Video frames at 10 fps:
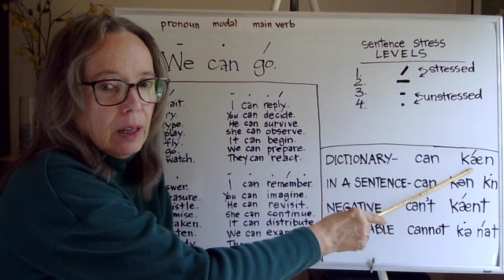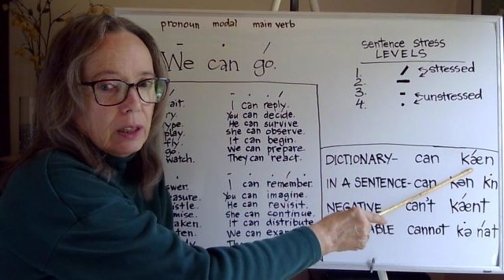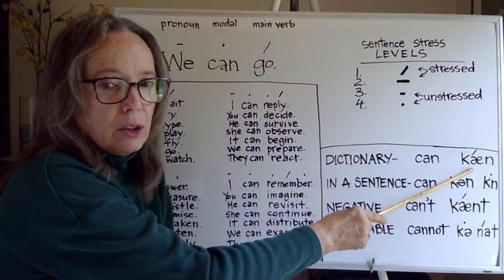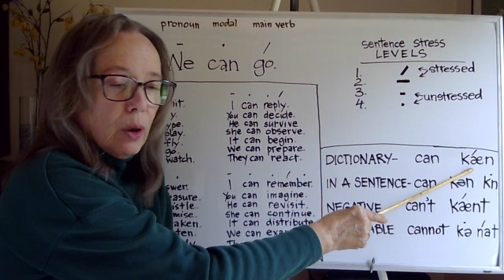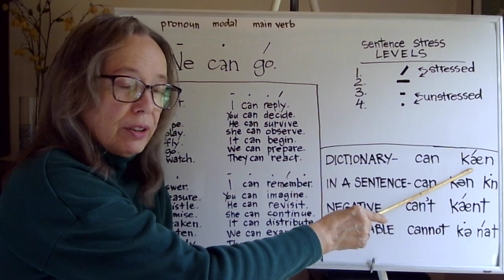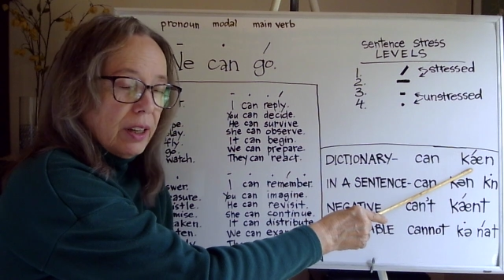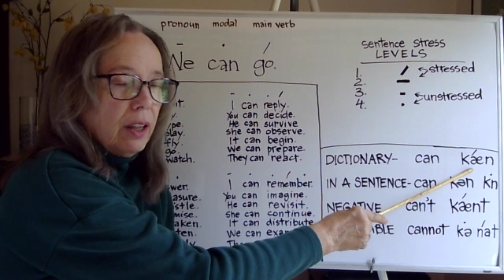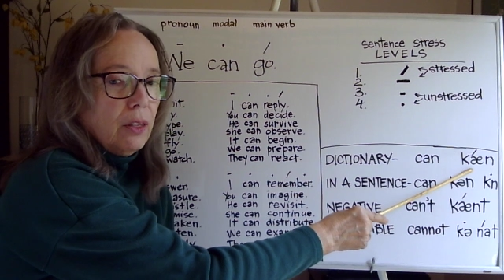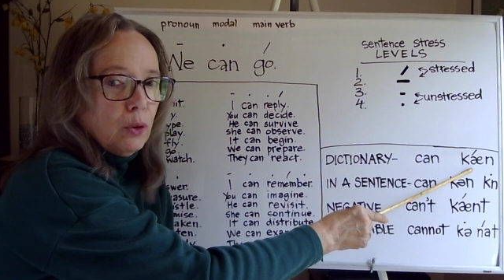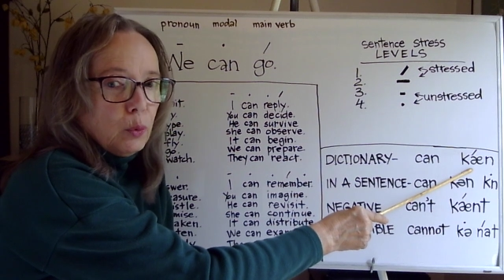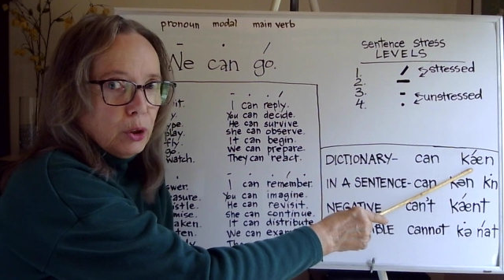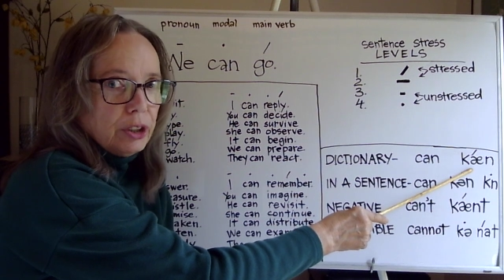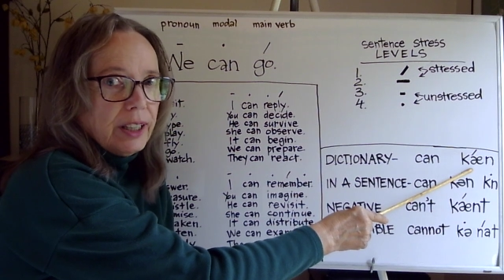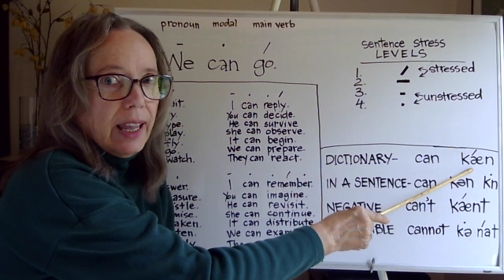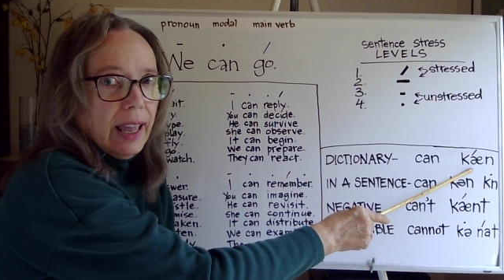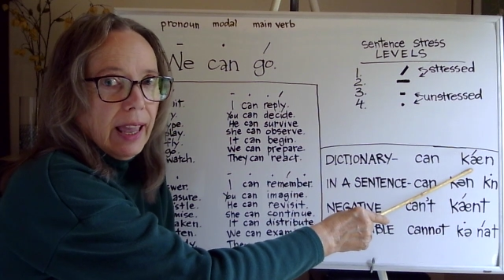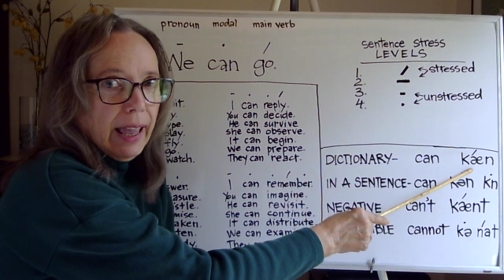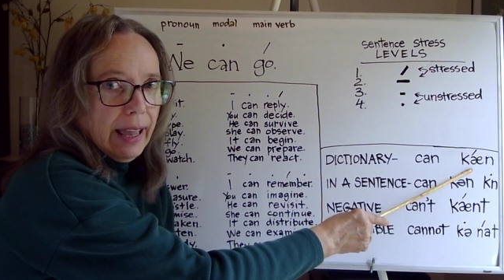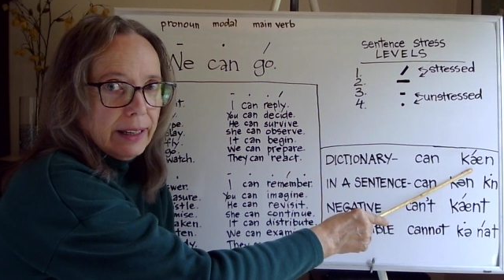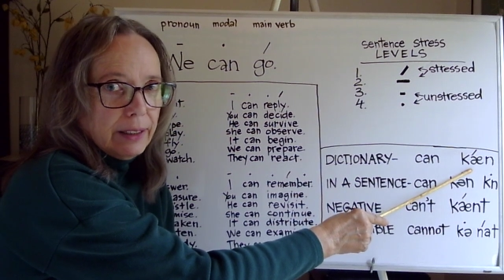So I'll say the word
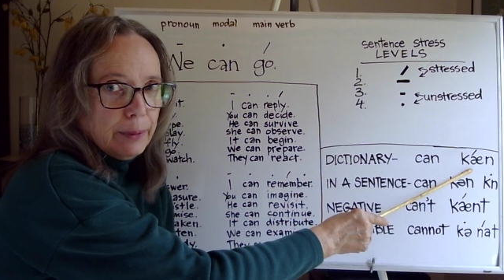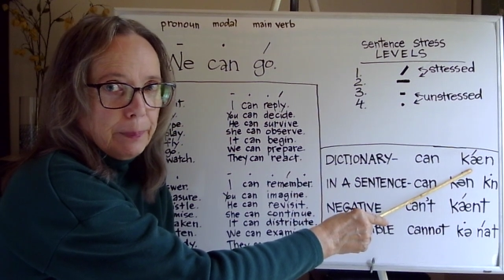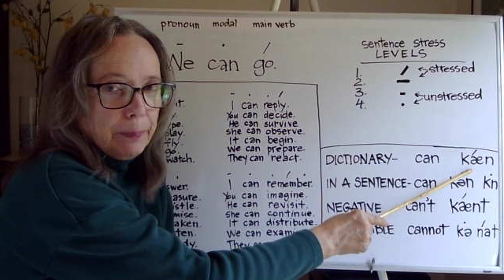can.